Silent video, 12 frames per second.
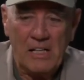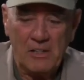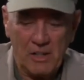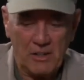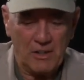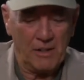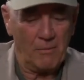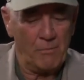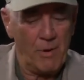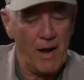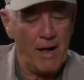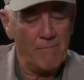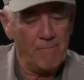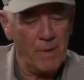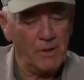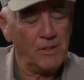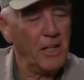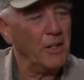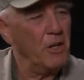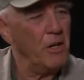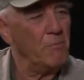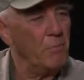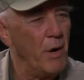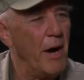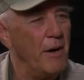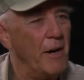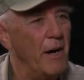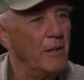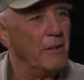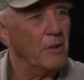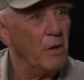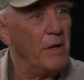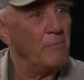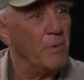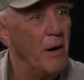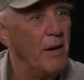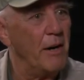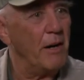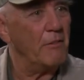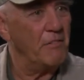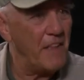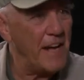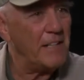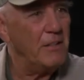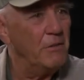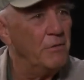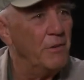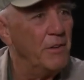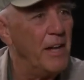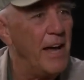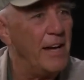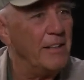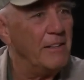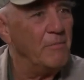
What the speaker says: Took a little pride and built a good product, a great product. Thank you for that."